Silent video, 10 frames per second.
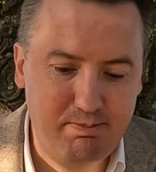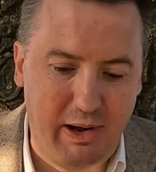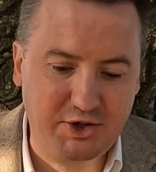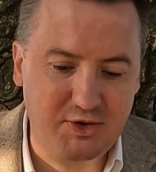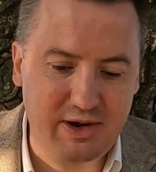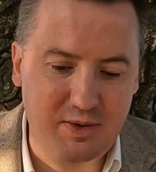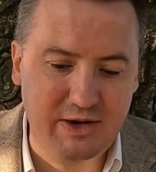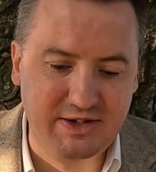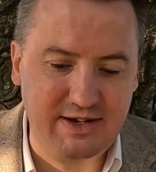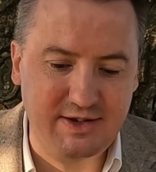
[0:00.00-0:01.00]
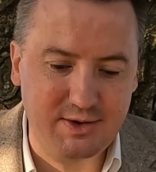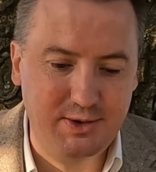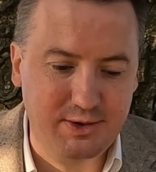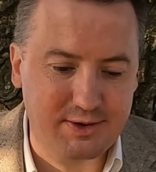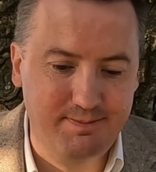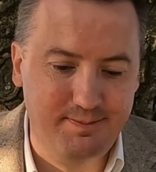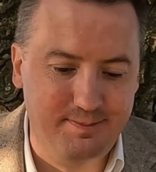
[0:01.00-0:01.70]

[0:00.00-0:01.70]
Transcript: Buttery whiskey sauce.